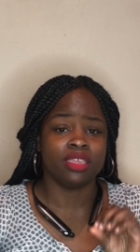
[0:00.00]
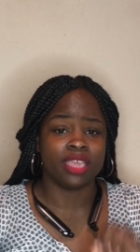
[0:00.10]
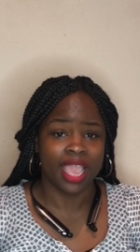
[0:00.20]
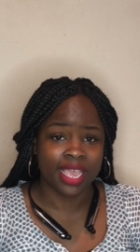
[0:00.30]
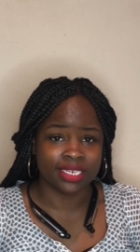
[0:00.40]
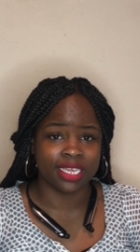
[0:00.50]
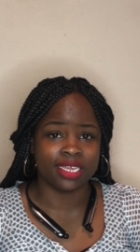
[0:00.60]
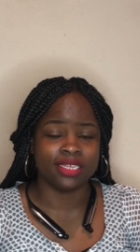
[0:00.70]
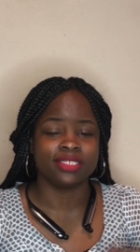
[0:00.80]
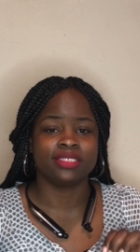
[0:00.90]

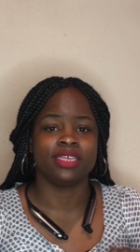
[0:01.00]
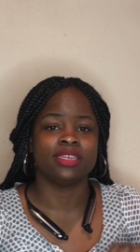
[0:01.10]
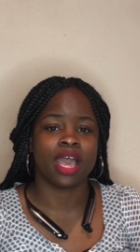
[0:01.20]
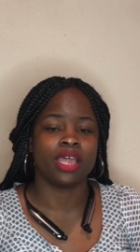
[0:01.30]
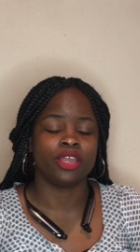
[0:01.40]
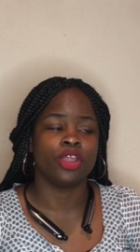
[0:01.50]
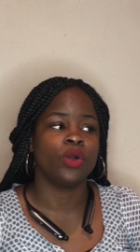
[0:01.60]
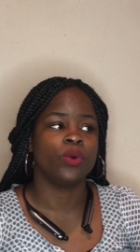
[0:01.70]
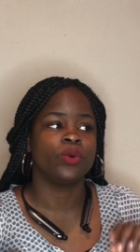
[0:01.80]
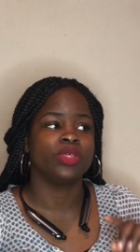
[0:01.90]
Yandy did not
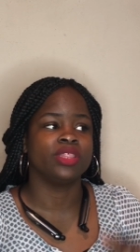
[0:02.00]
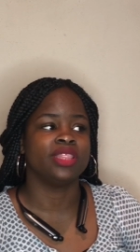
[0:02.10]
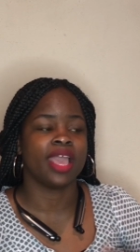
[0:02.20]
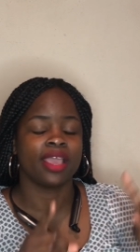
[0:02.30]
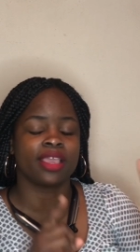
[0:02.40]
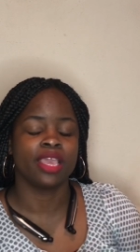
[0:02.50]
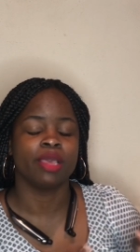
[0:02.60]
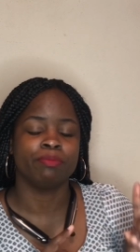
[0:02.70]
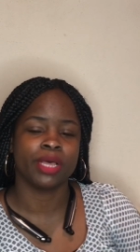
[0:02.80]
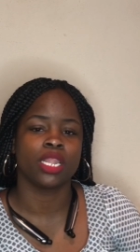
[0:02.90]
know that
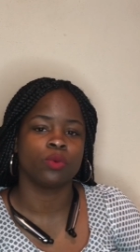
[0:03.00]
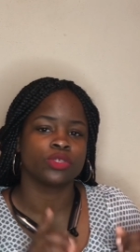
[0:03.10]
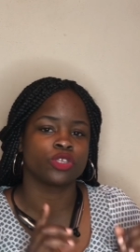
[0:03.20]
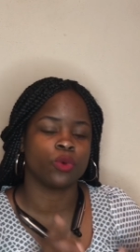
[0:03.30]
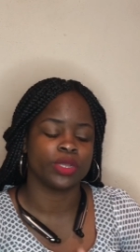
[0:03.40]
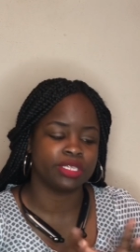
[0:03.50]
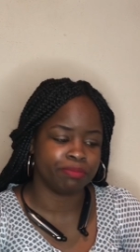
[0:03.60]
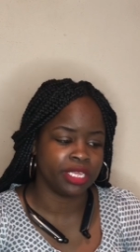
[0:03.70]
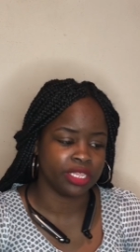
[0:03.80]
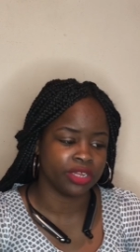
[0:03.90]
Kimbella was going to
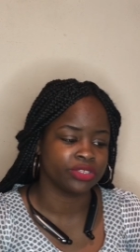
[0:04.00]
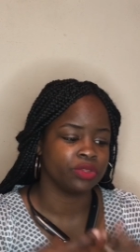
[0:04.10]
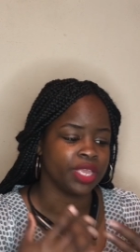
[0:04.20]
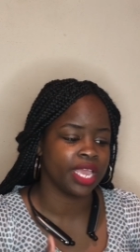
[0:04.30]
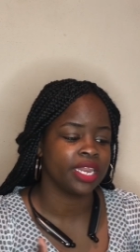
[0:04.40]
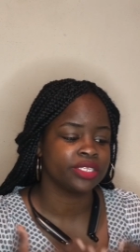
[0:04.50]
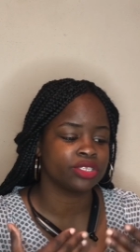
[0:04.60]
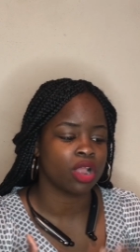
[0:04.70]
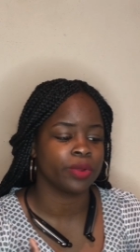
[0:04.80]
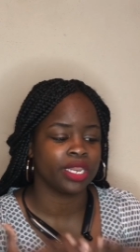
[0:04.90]
be there. So Yandy's
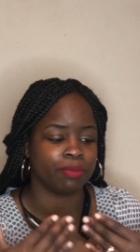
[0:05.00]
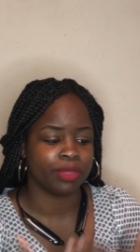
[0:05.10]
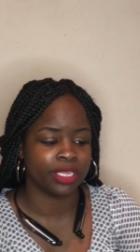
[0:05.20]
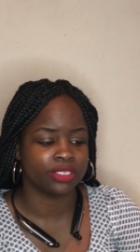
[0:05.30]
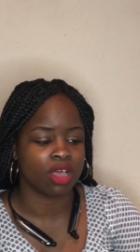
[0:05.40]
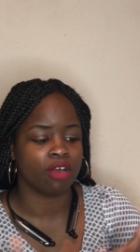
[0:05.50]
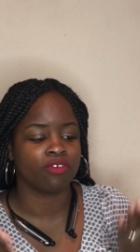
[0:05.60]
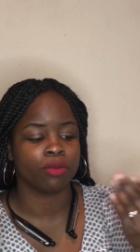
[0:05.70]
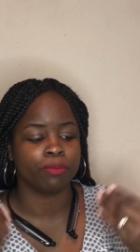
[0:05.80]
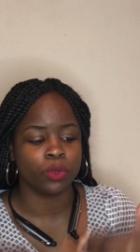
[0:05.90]
already pissed
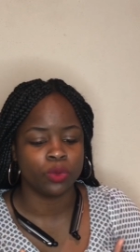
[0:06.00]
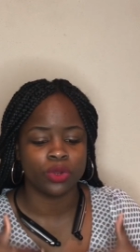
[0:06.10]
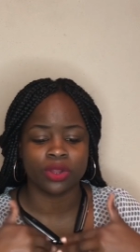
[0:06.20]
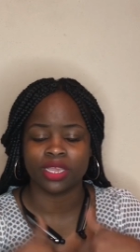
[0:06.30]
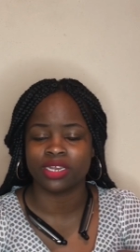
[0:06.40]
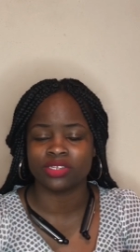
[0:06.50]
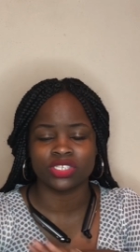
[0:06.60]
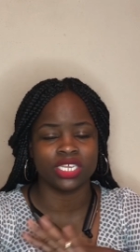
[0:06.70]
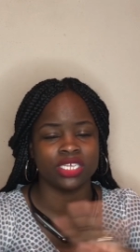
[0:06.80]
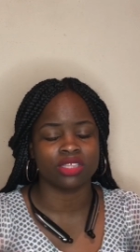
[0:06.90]
off. Her mood, her
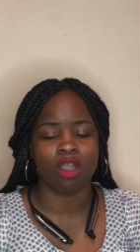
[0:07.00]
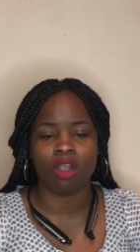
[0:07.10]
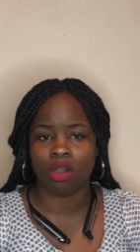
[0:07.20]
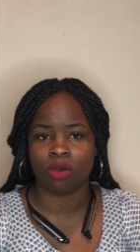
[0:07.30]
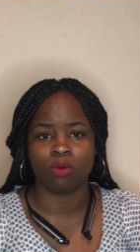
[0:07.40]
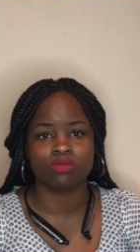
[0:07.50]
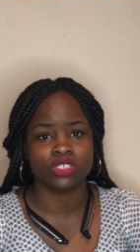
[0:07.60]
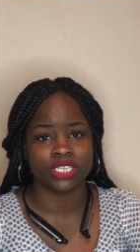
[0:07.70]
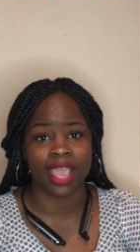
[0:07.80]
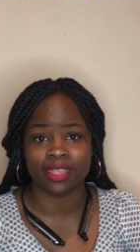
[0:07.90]
energy is all
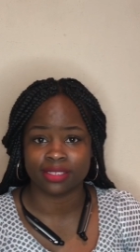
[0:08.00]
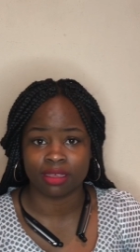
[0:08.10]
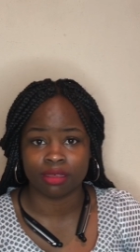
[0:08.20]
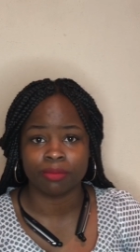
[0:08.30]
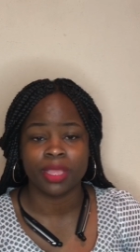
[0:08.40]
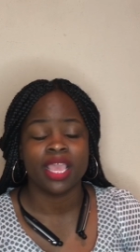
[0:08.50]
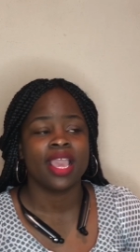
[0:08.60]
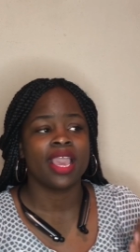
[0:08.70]
jacked up.